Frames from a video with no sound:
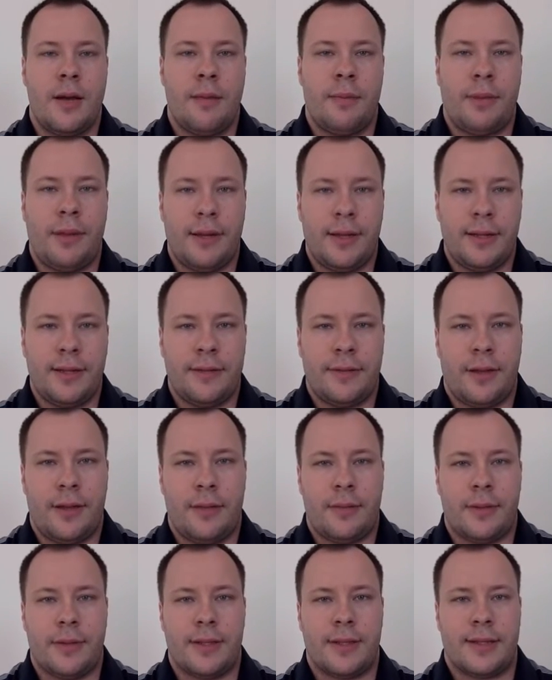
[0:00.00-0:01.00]
Plugin
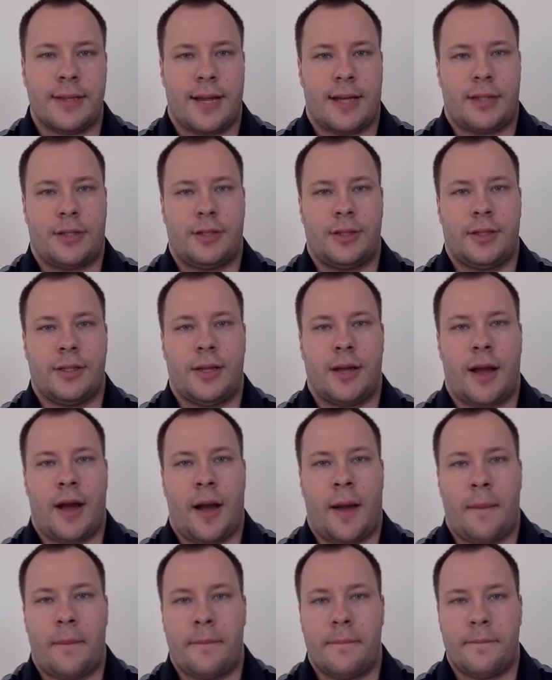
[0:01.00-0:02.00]
development is actually
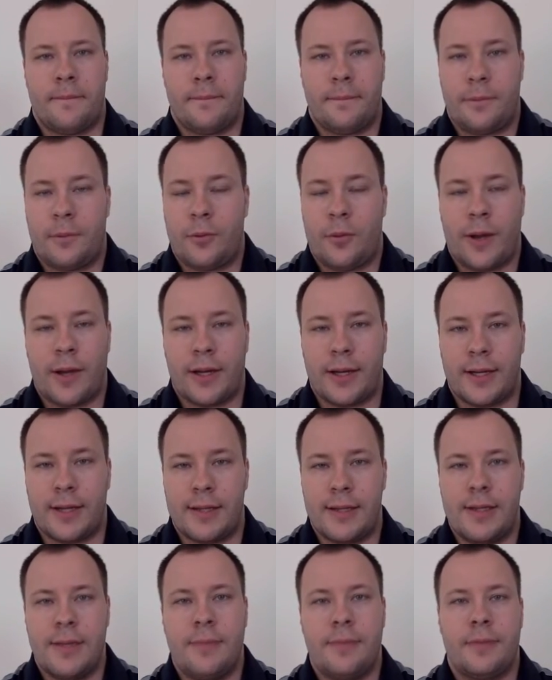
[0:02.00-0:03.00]
um, quite
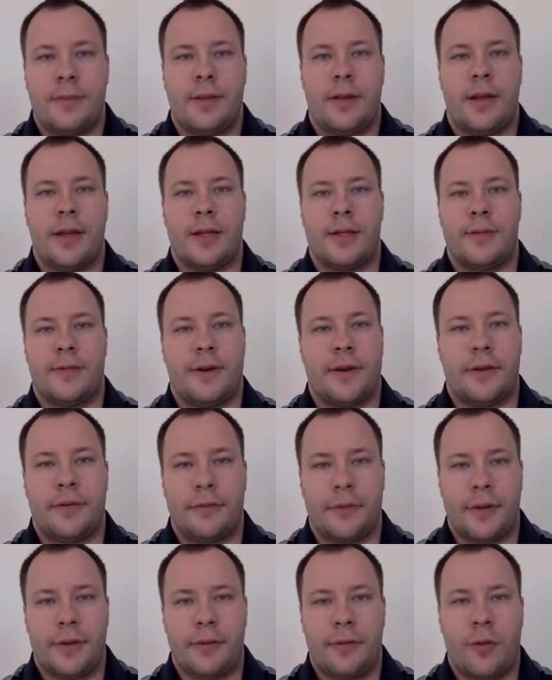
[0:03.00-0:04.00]
easy it's very
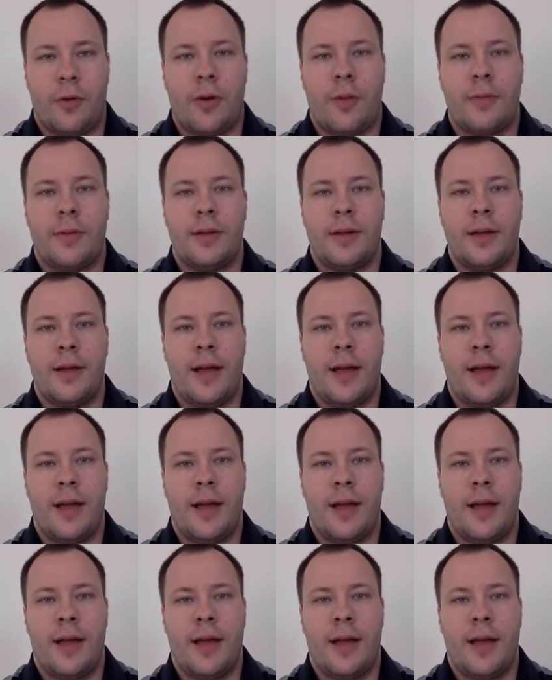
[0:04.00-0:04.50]
free form,